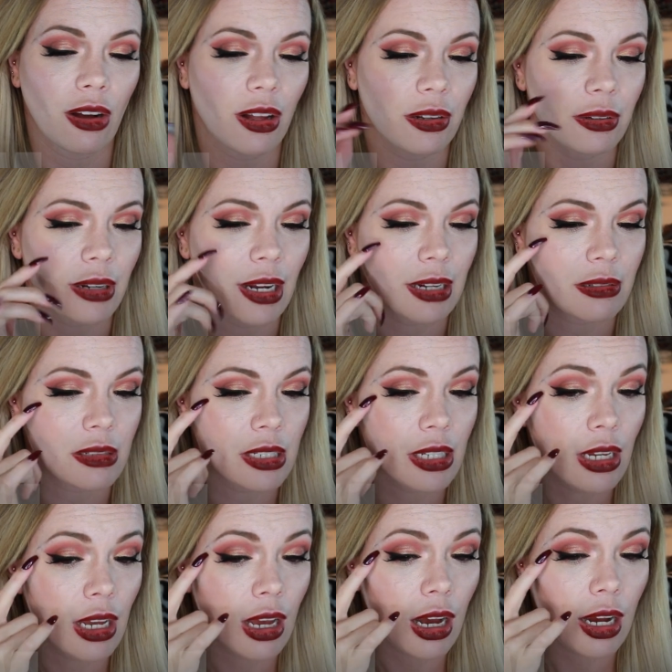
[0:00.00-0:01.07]
all around.
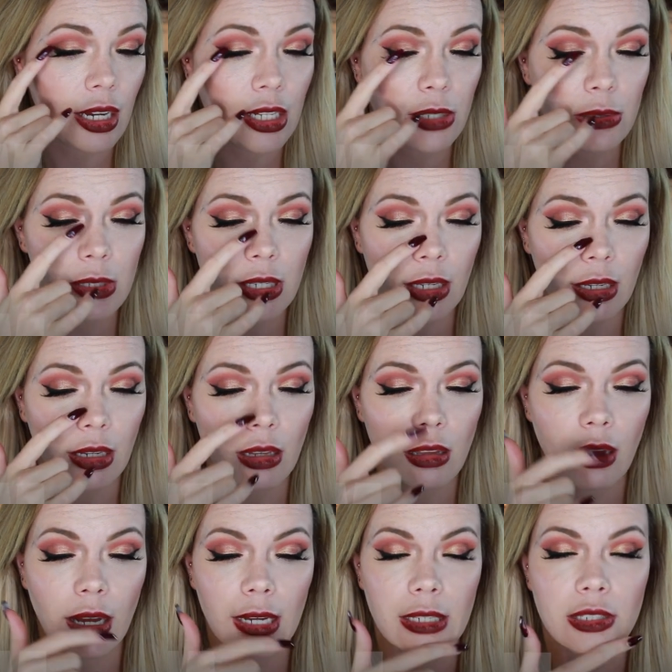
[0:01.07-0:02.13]
I use the
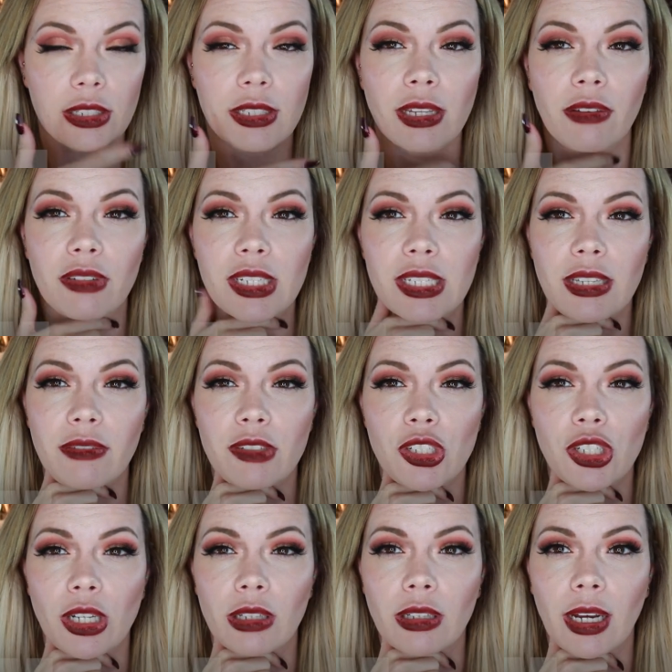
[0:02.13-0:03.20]
Inglot 77
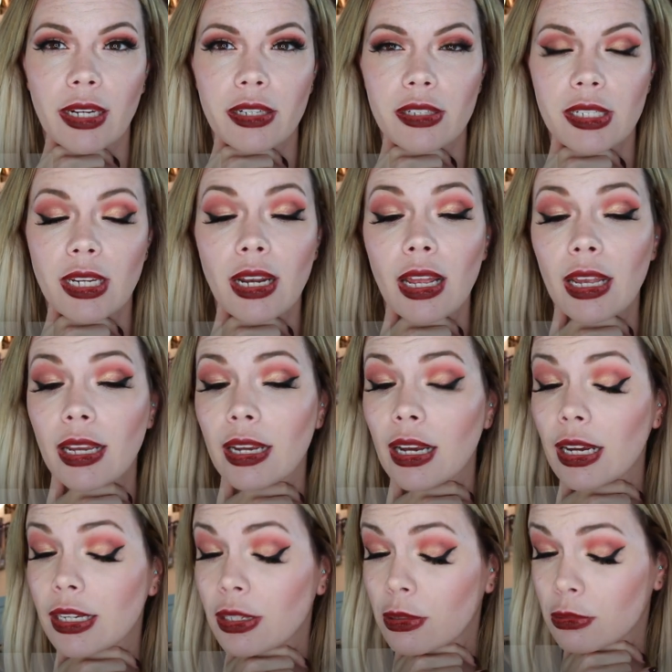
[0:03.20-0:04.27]
gel liner today.
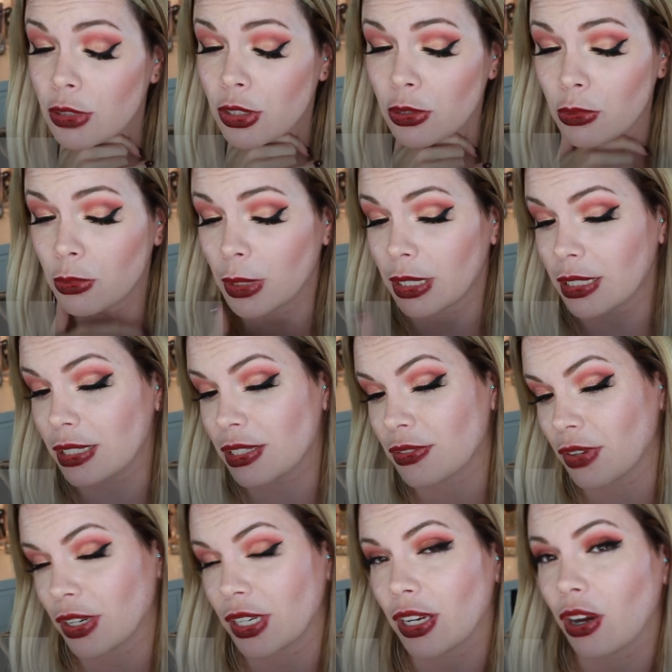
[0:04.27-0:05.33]
I don't do
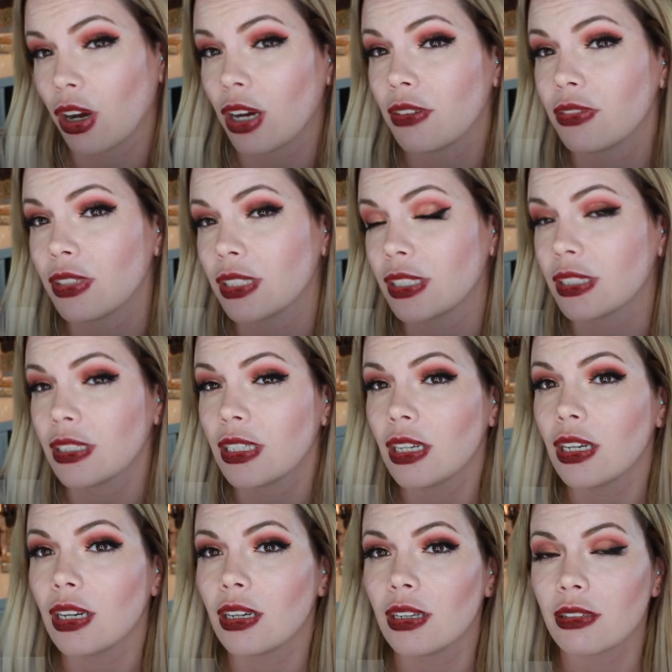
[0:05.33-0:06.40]
wings very often
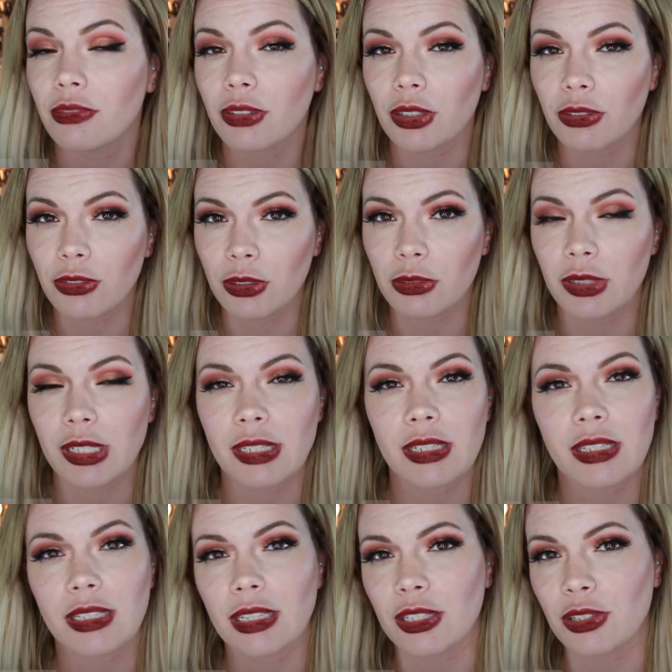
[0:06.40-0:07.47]
for a few
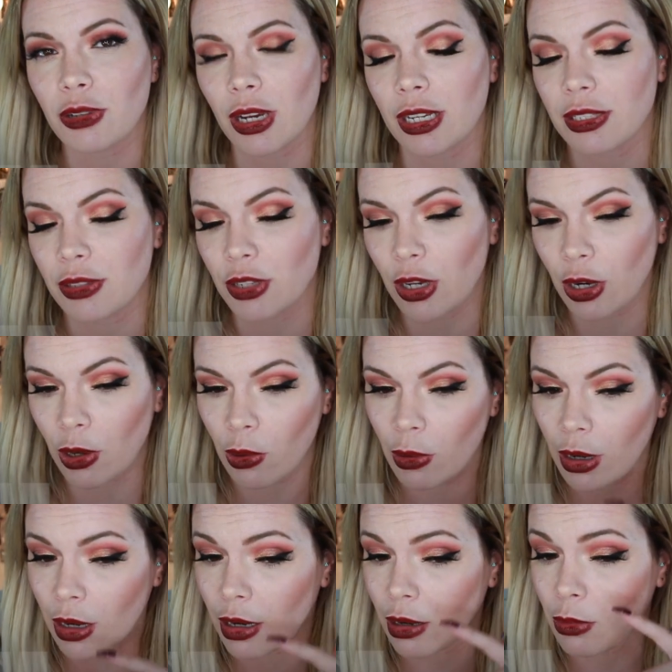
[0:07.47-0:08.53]
reasons, as you guys
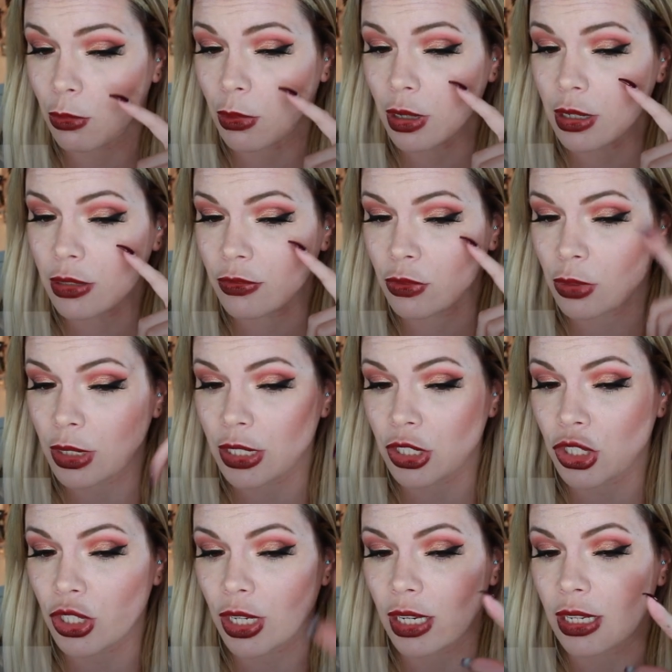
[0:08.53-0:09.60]
know, uh, one of
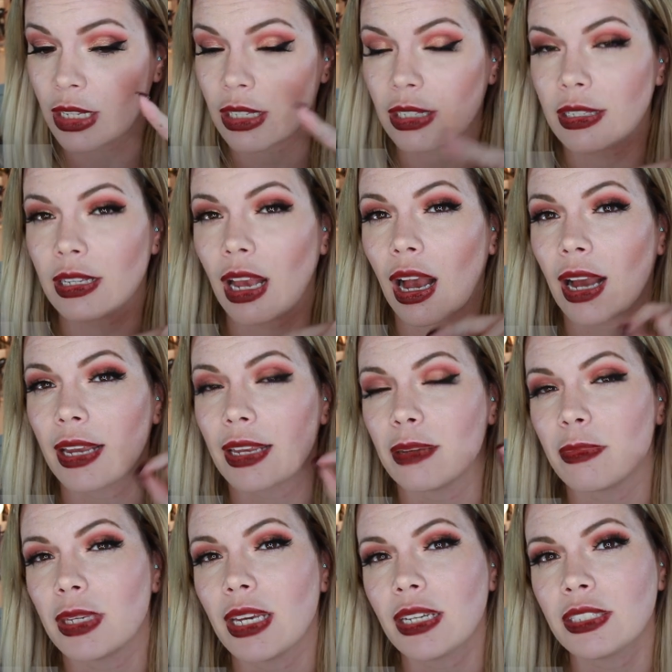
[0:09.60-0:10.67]
which is I
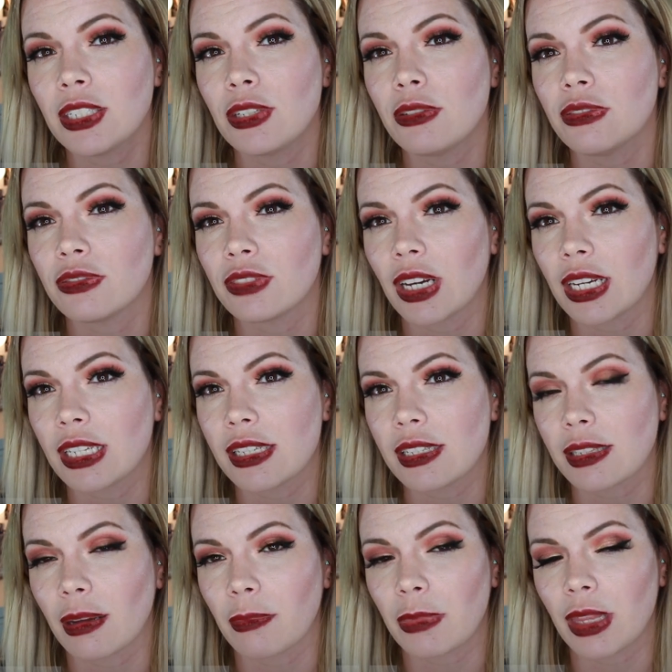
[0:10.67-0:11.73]
am yet to find
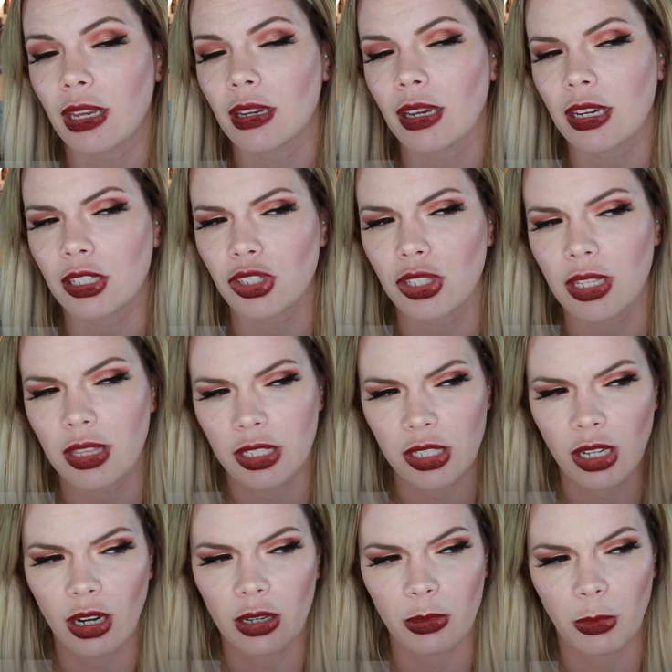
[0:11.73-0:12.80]
something, actually the
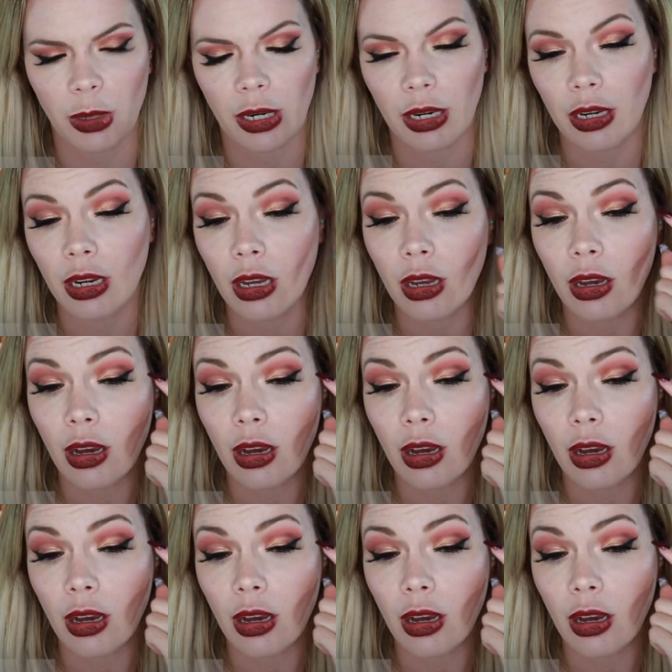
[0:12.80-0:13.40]
Tarte one,